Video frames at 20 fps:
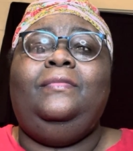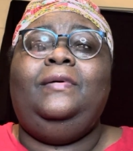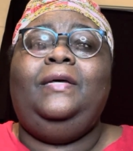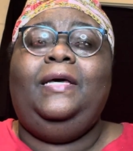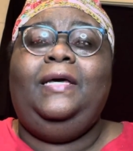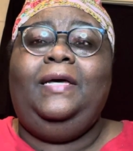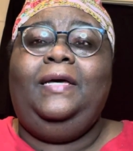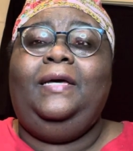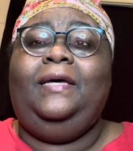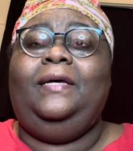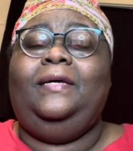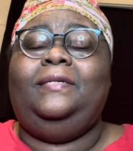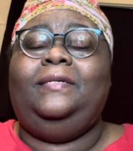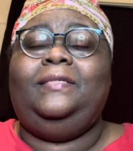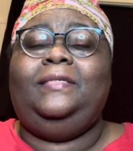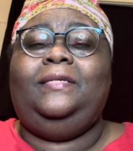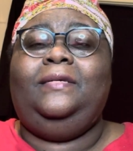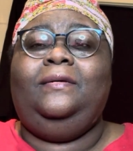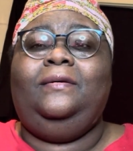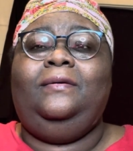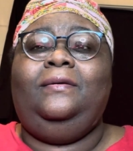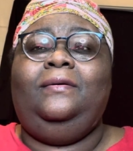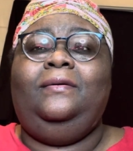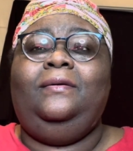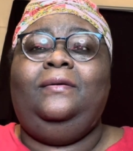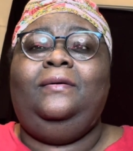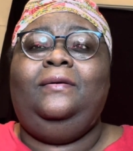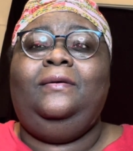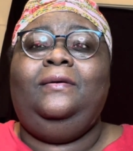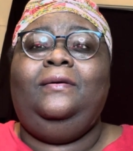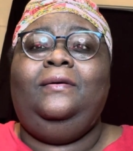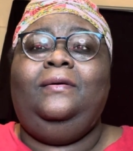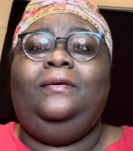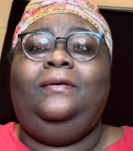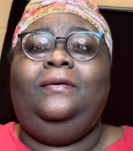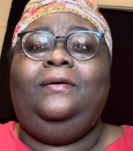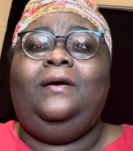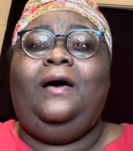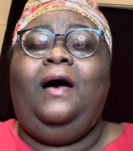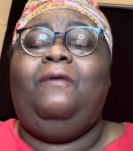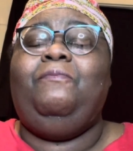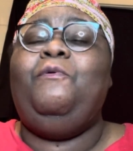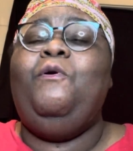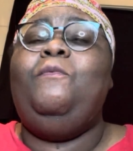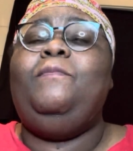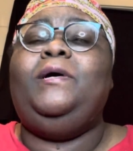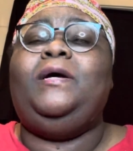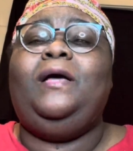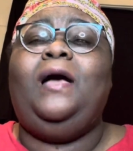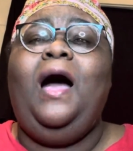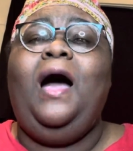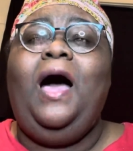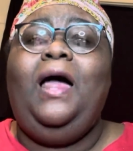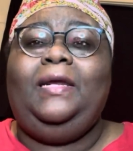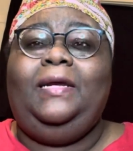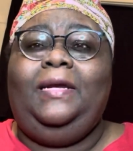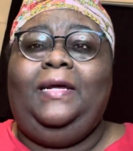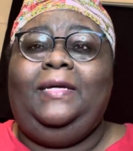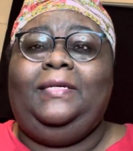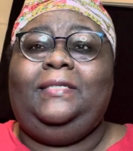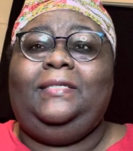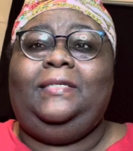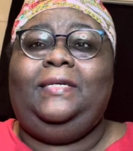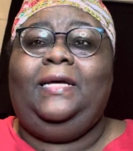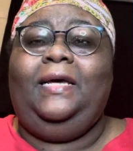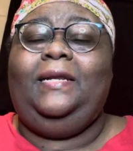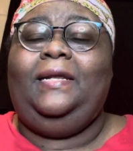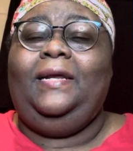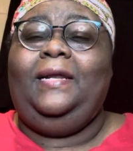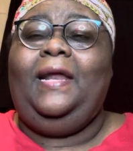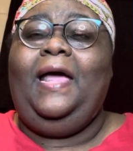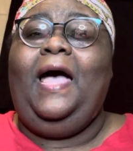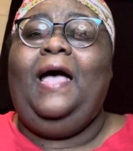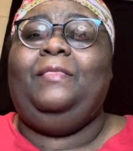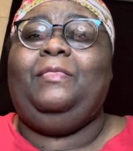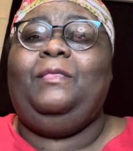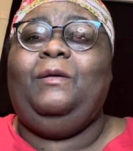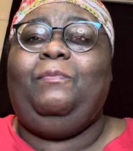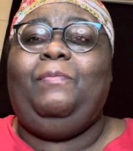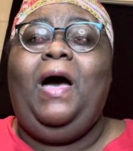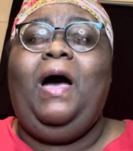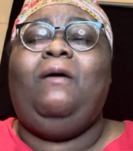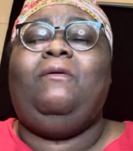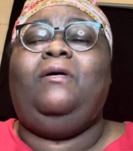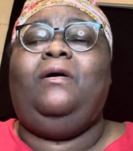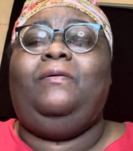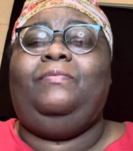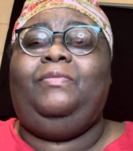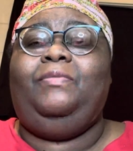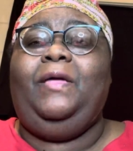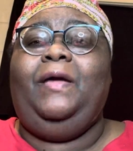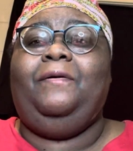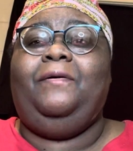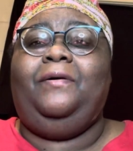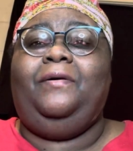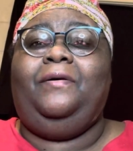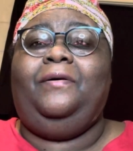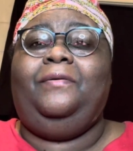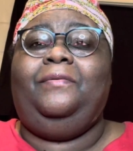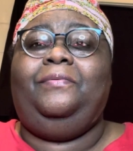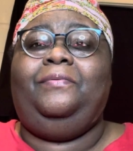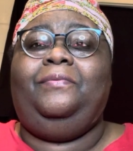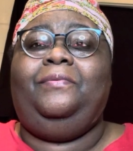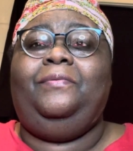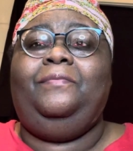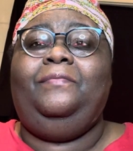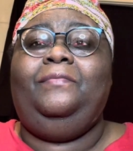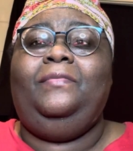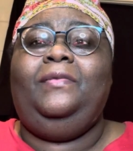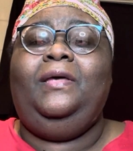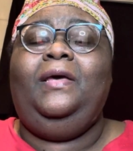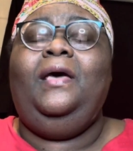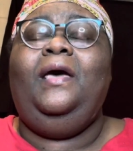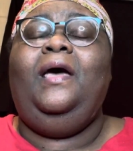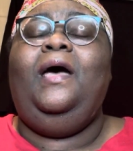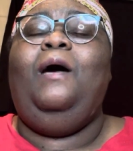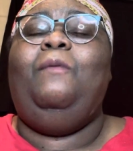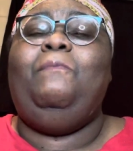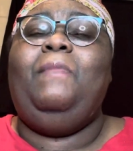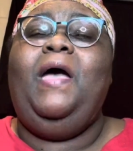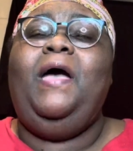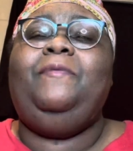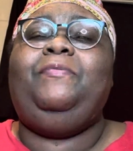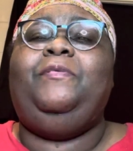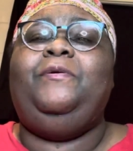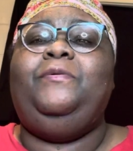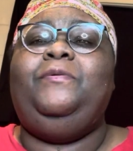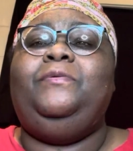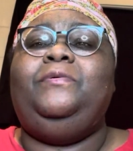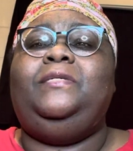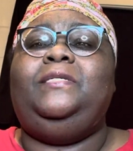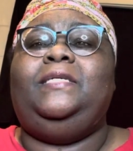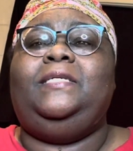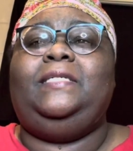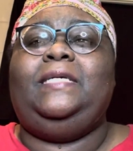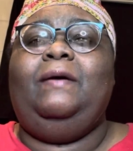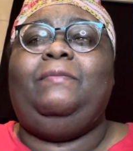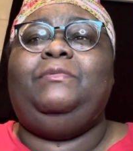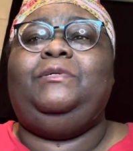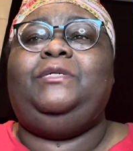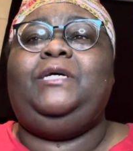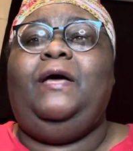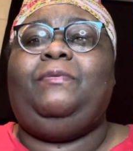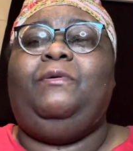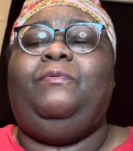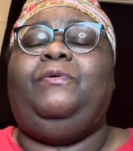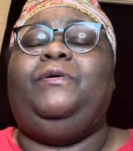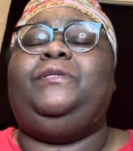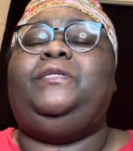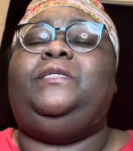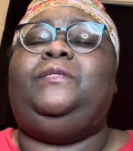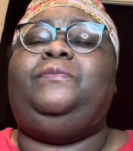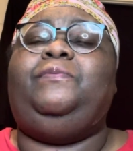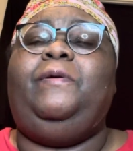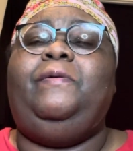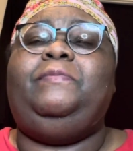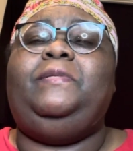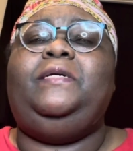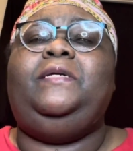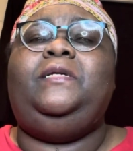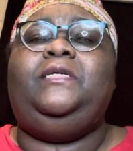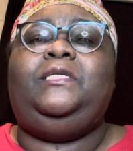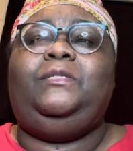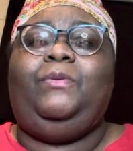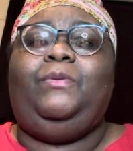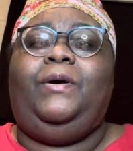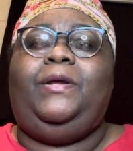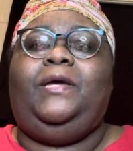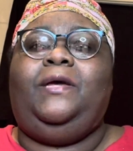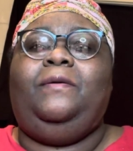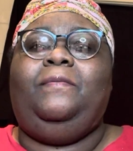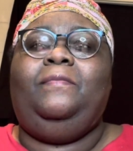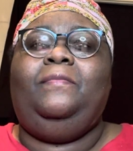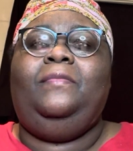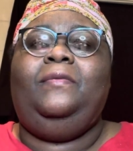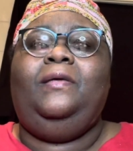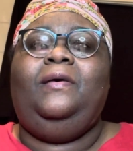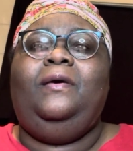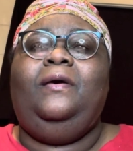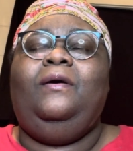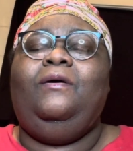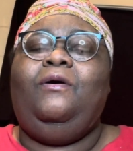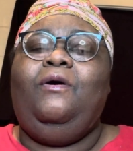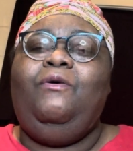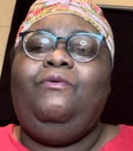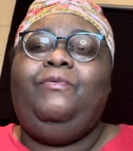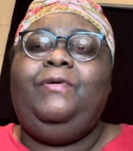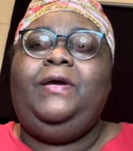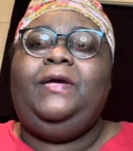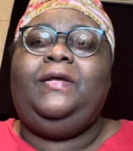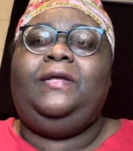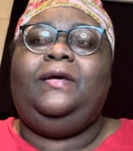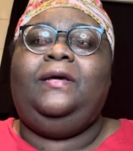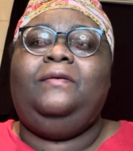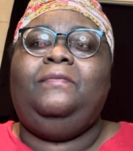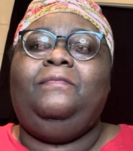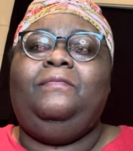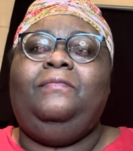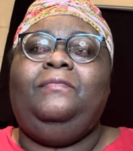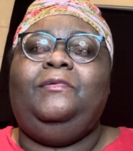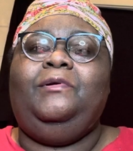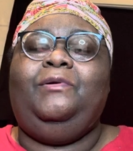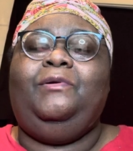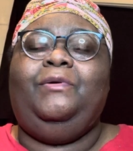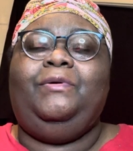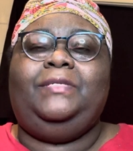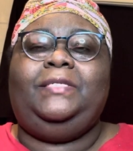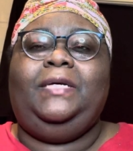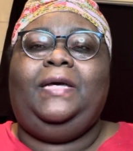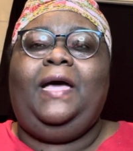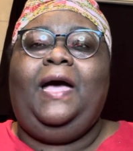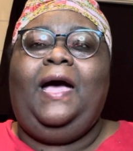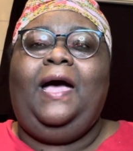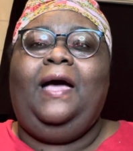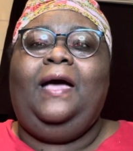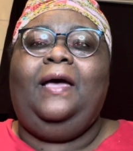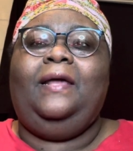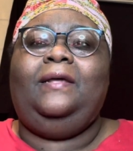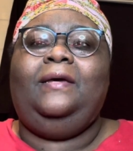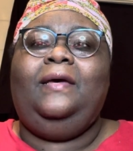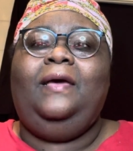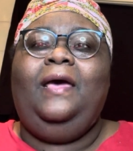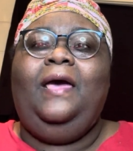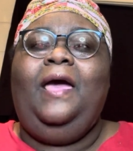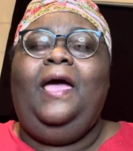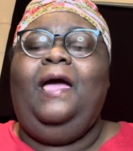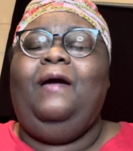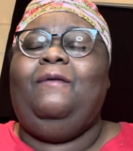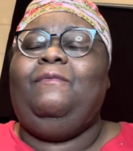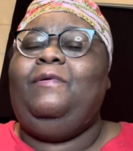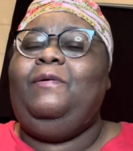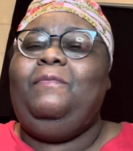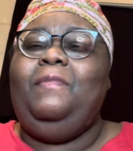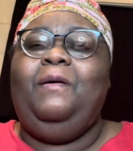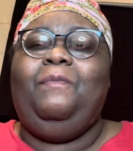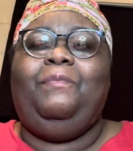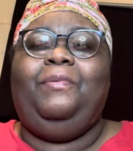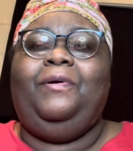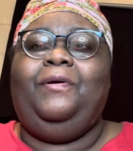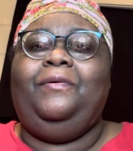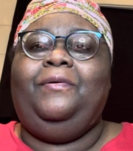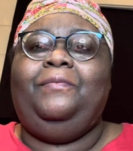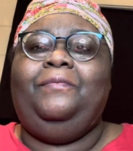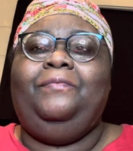is a form of godliness and denying the power of thereof. Matthew, the 7th chapter, verses 15 to 20. Go read it. Glory to God. And remember,